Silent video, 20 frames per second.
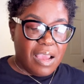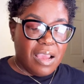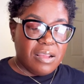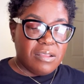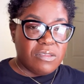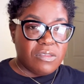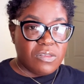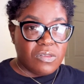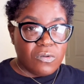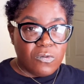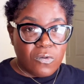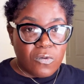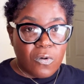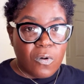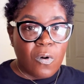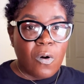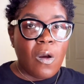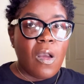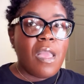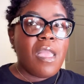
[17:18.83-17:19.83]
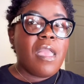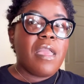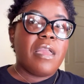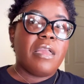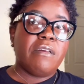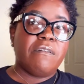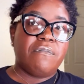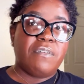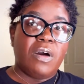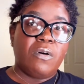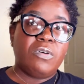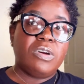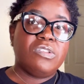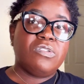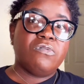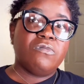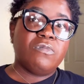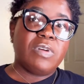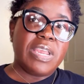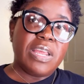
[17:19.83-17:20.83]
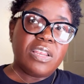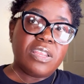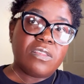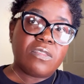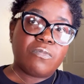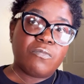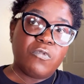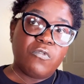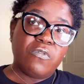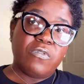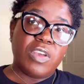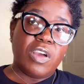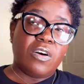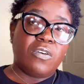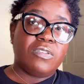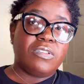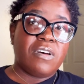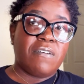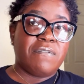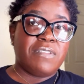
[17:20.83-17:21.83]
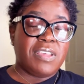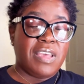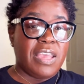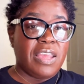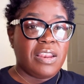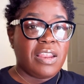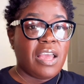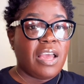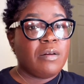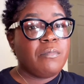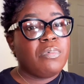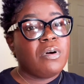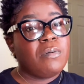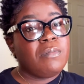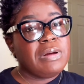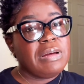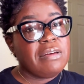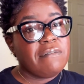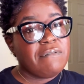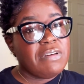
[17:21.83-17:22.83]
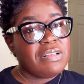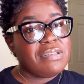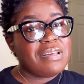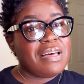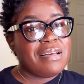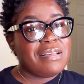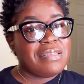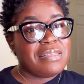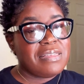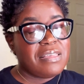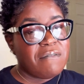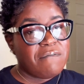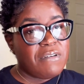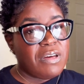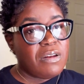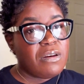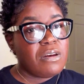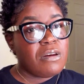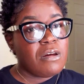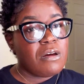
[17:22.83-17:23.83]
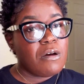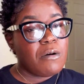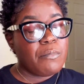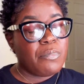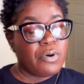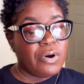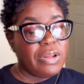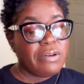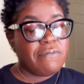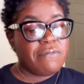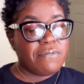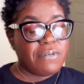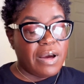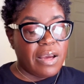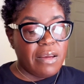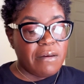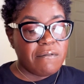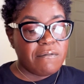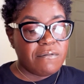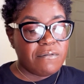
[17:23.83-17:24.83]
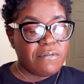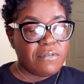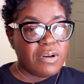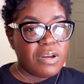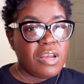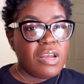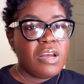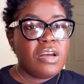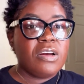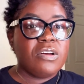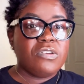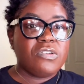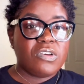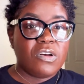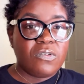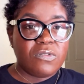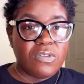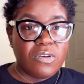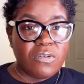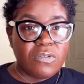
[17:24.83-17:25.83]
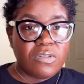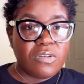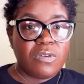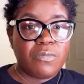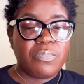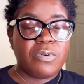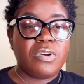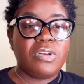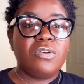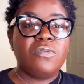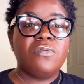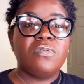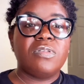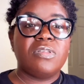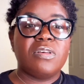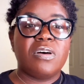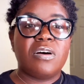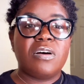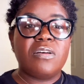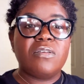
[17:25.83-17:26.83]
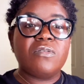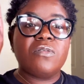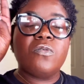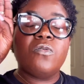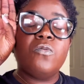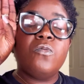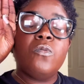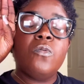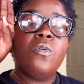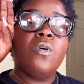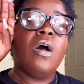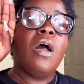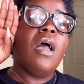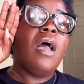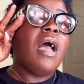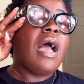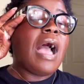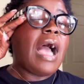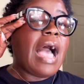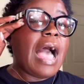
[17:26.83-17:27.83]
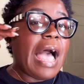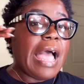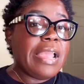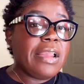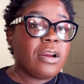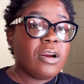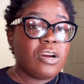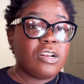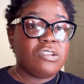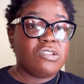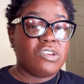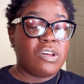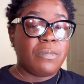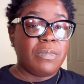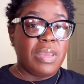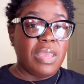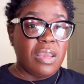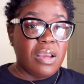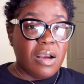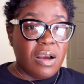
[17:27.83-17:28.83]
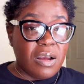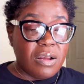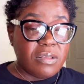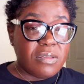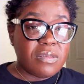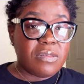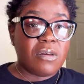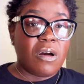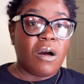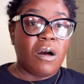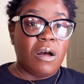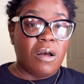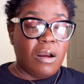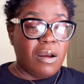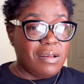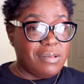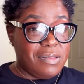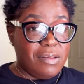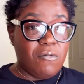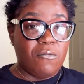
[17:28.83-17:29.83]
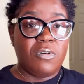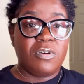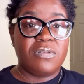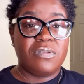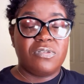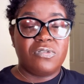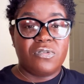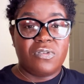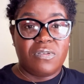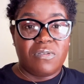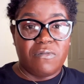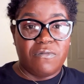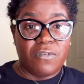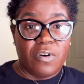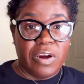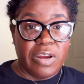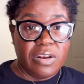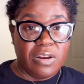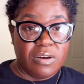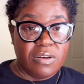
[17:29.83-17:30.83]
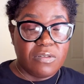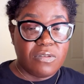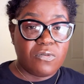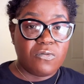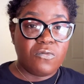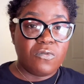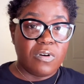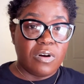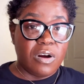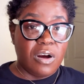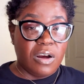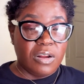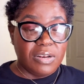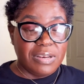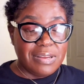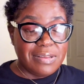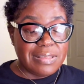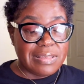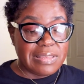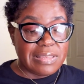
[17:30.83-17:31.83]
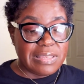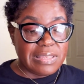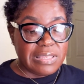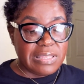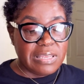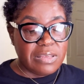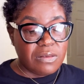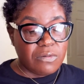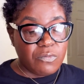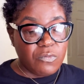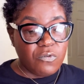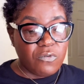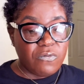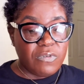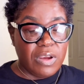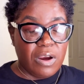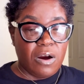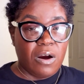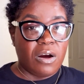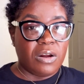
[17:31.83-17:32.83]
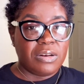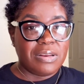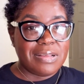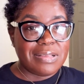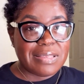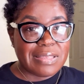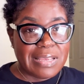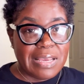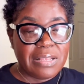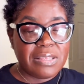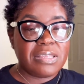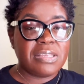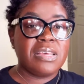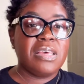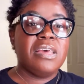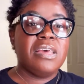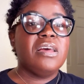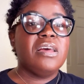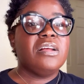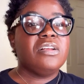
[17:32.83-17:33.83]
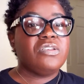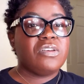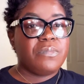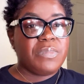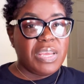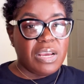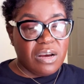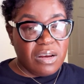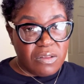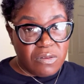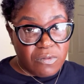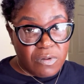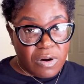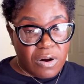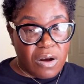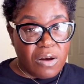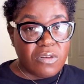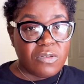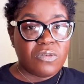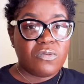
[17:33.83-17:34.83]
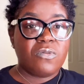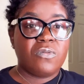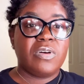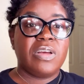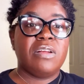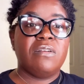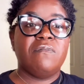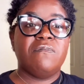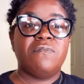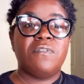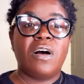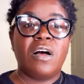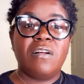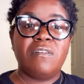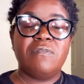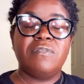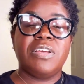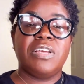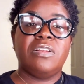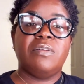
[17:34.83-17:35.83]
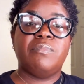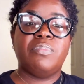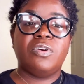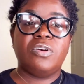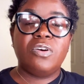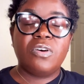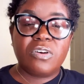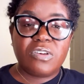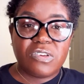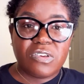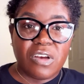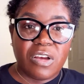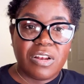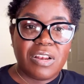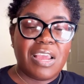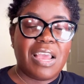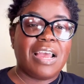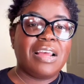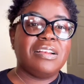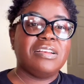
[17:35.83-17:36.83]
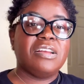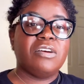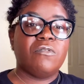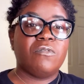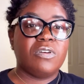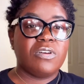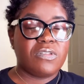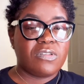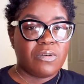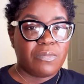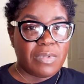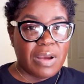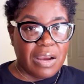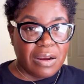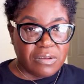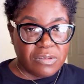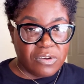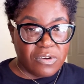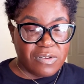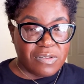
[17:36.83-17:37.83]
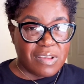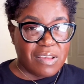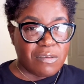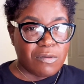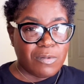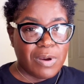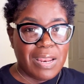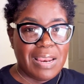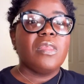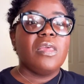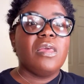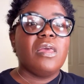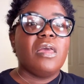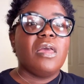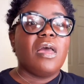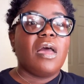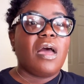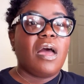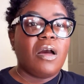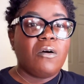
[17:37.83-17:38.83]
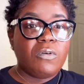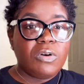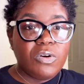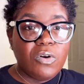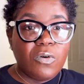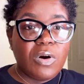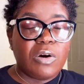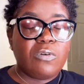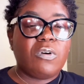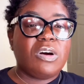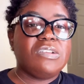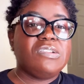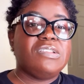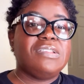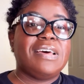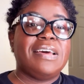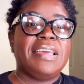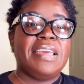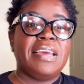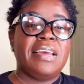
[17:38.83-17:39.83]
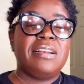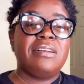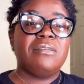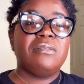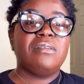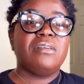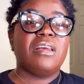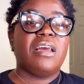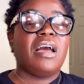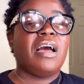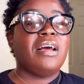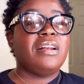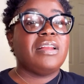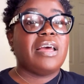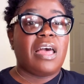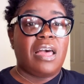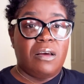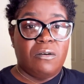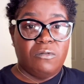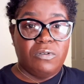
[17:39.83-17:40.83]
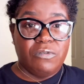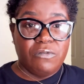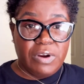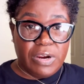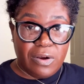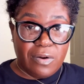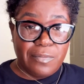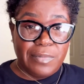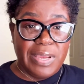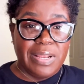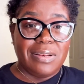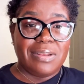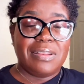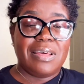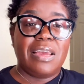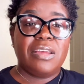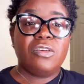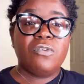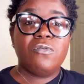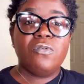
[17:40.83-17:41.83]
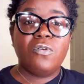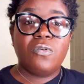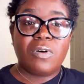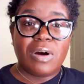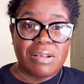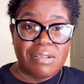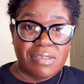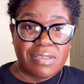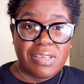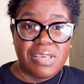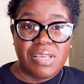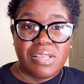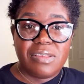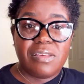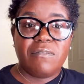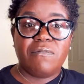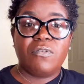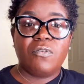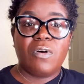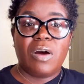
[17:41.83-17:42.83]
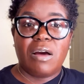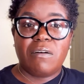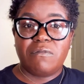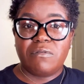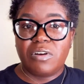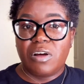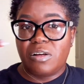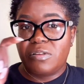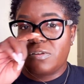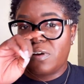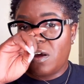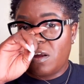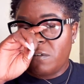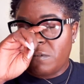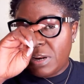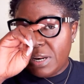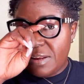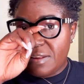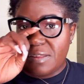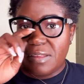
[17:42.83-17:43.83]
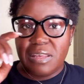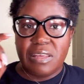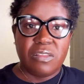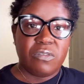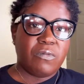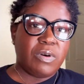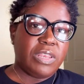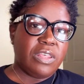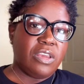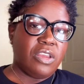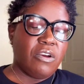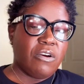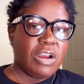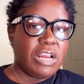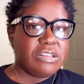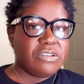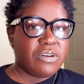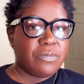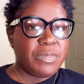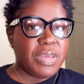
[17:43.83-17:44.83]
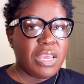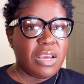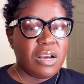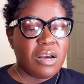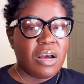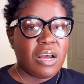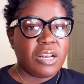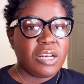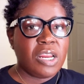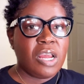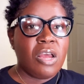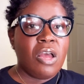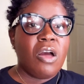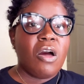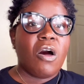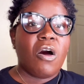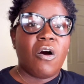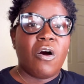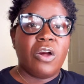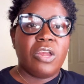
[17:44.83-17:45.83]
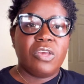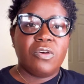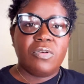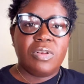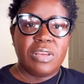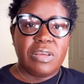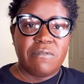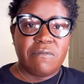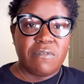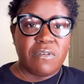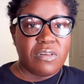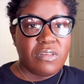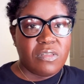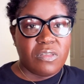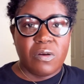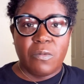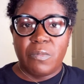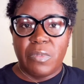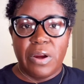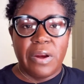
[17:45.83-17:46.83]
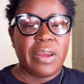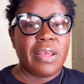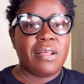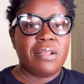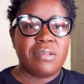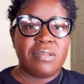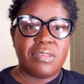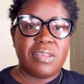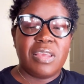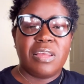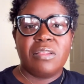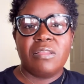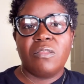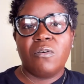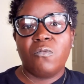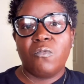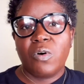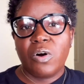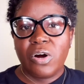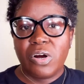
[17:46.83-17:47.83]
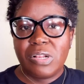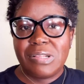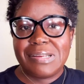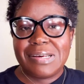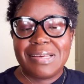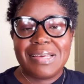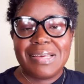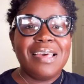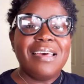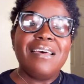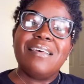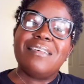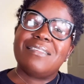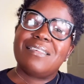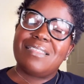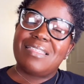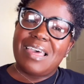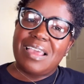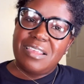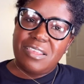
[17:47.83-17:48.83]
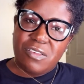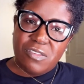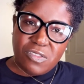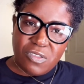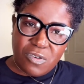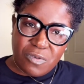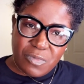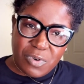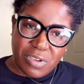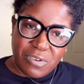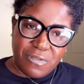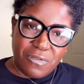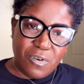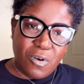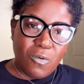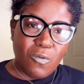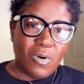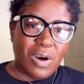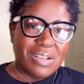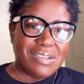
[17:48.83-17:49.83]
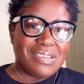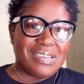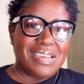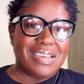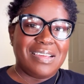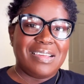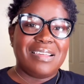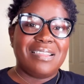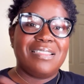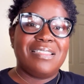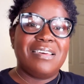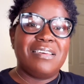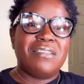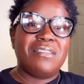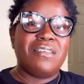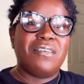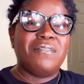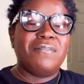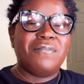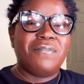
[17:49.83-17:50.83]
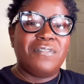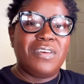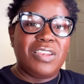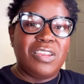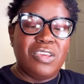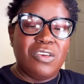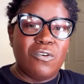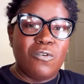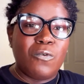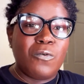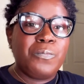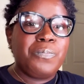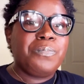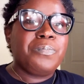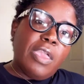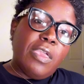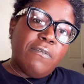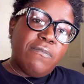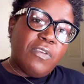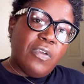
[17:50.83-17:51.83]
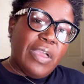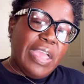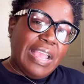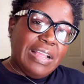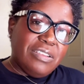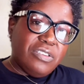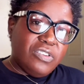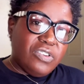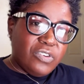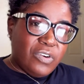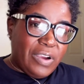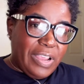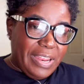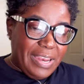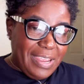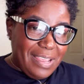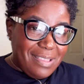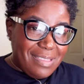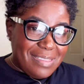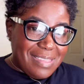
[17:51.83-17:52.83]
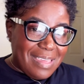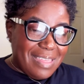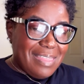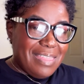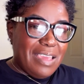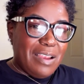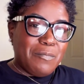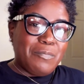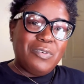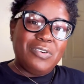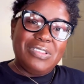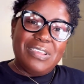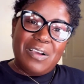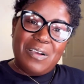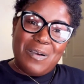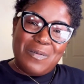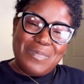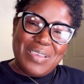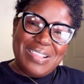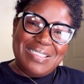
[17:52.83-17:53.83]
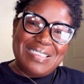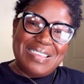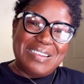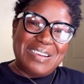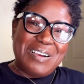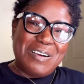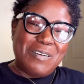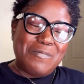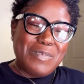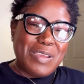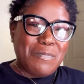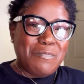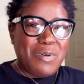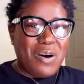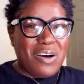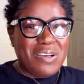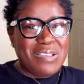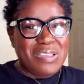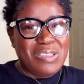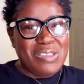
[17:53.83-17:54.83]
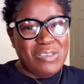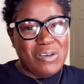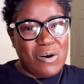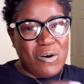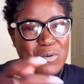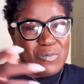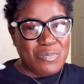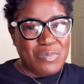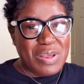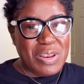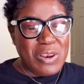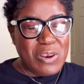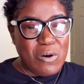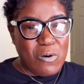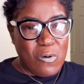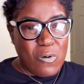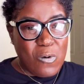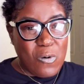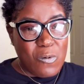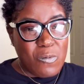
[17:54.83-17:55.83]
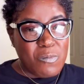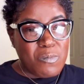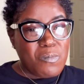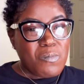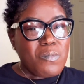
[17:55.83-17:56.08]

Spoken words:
And so if I were to rate this movie out of 10, I'd probably give it a 7.5. Shout out to the producers who hired Jamaicans, because it wasn't just foreigners who were on this movie or on this set. Jamaicans were also involved in the production, and there were some actors as well. I would go and watch it again, and I would recommend that you go and see it if you have not already seen it, whether you're a Jamaican or you live somewhere else in the world. So thank you so much for watching this video. If you enjoyed it, then put a comment in the comment box down below.